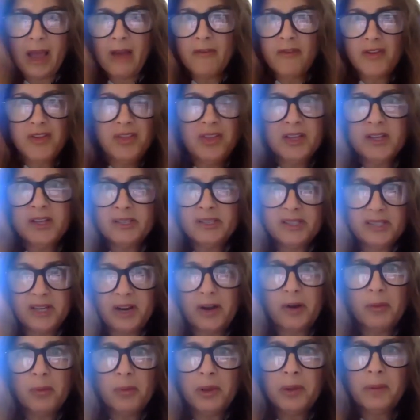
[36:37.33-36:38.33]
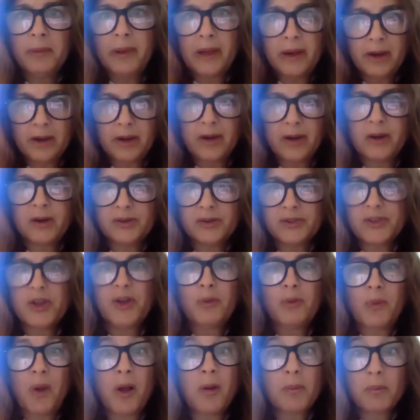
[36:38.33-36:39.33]
everything is terrible about it and it's
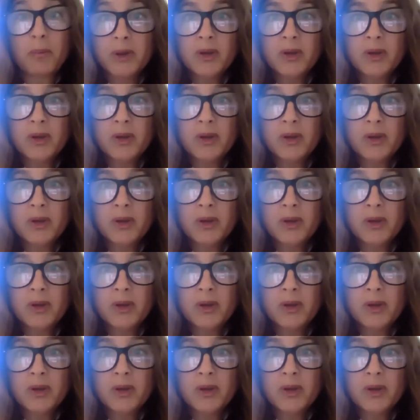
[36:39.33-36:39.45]
all wrong.